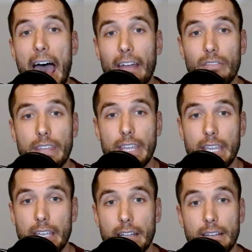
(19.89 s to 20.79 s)
that
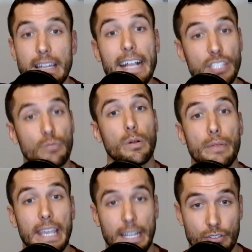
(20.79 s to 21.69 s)
the Nets would
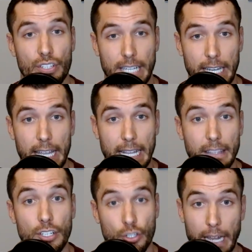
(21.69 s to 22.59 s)
be interested
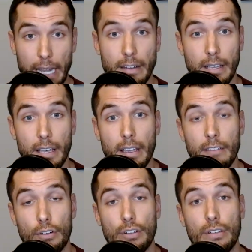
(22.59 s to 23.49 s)
in the trade
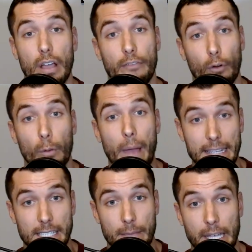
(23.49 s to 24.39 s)
for for
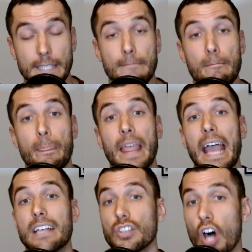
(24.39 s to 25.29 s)
Ben Simmons
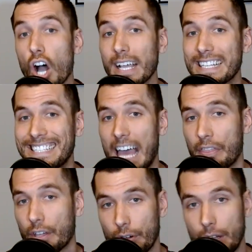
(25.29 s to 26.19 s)
as long as
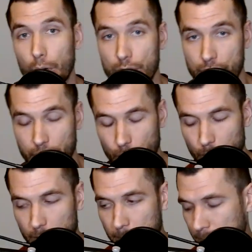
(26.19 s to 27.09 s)
Seth Curry was
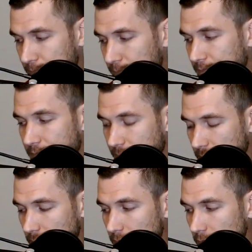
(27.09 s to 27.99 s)
included
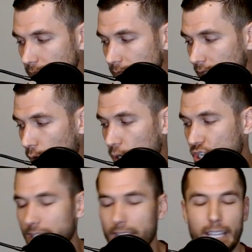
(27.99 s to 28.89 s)

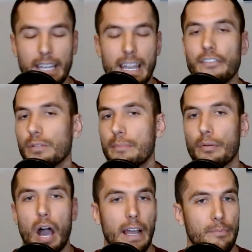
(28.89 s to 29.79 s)
which in- inevitably
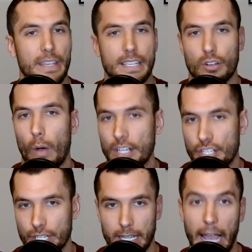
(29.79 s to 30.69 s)
brought up this
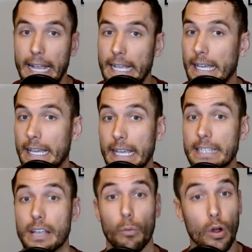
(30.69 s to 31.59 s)
question like,
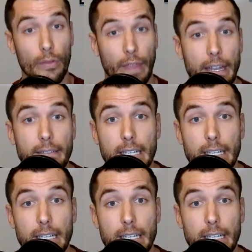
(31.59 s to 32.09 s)
is it worth it